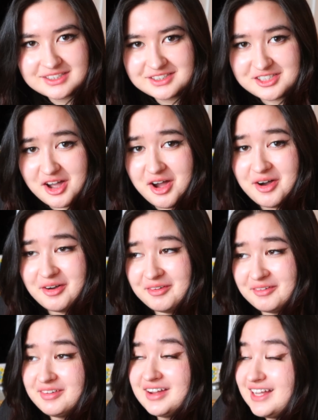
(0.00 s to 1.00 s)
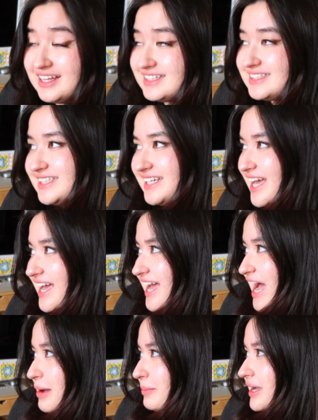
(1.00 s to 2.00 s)
So
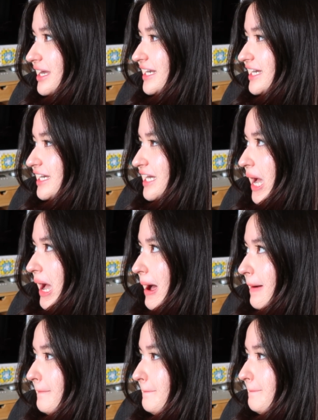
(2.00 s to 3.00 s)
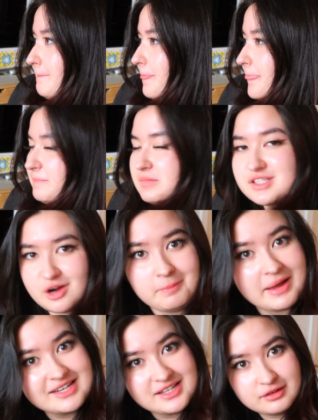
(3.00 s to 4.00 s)
today I'm gonna
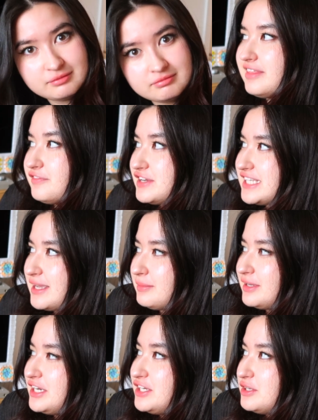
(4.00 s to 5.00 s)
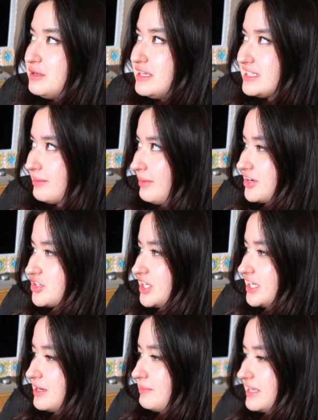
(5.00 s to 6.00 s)
start painting, and the first thing I'm gonna do is I'm
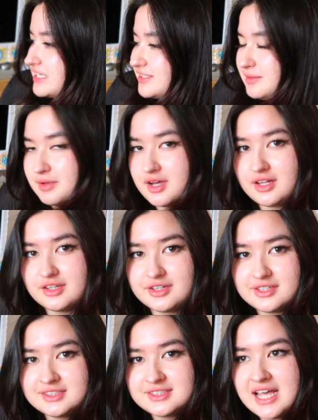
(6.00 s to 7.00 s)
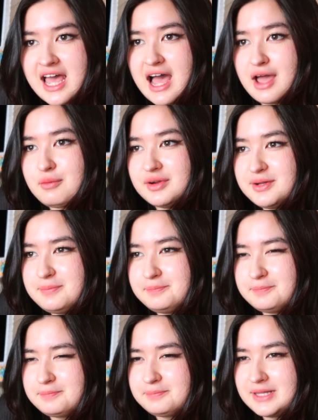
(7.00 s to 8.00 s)
actually gonna mix some colors. I want to
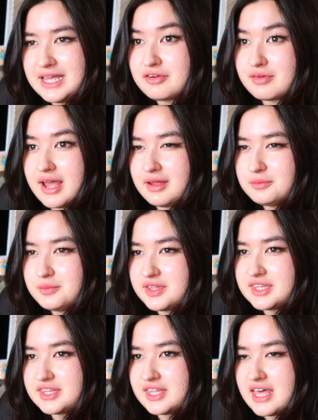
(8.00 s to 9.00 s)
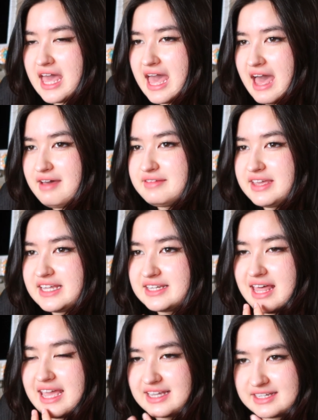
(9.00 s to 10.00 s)
play around with having
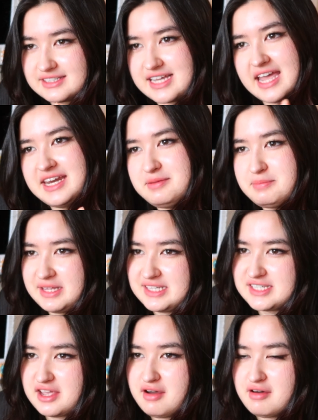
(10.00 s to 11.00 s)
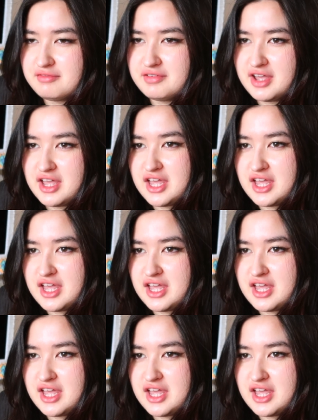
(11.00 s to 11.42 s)
like tiny bits of